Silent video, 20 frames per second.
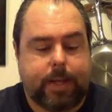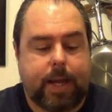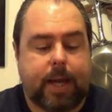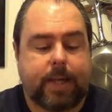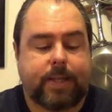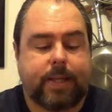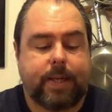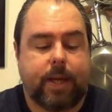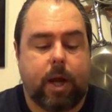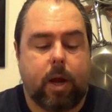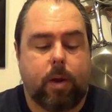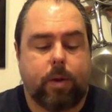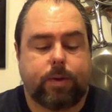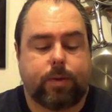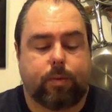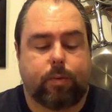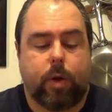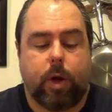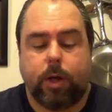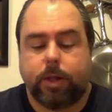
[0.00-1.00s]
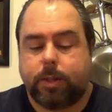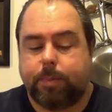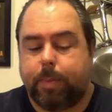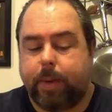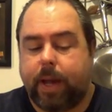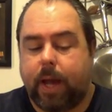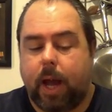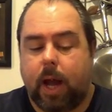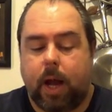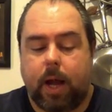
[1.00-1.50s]
Tasting notes are roasted
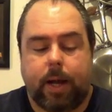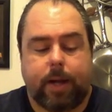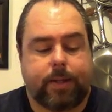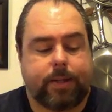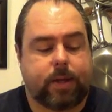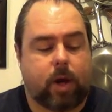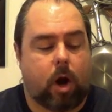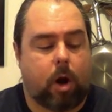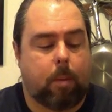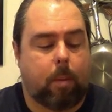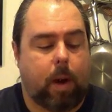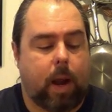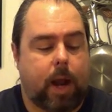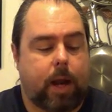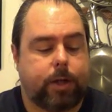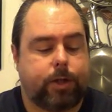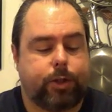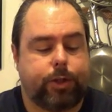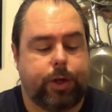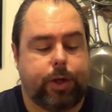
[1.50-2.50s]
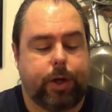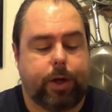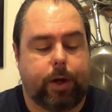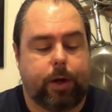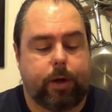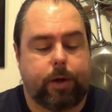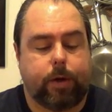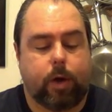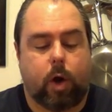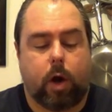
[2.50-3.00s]
pecans, caramelized
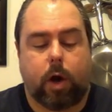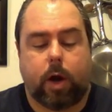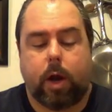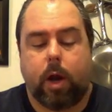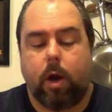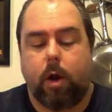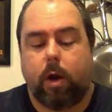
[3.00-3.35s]
sugar, dark